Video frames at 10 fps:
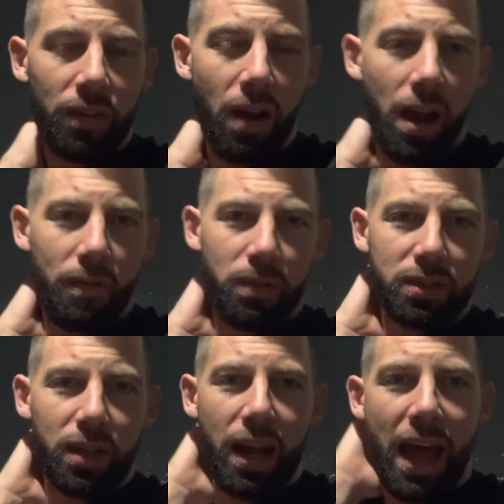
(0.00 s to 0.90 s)
right, of what's
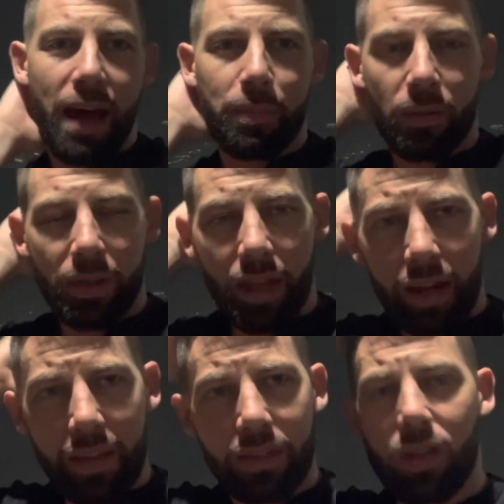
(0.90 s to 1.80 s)
going to happen with them.
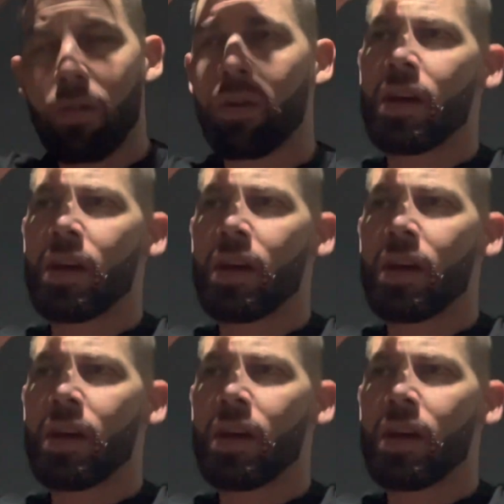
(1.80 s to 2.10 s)
So,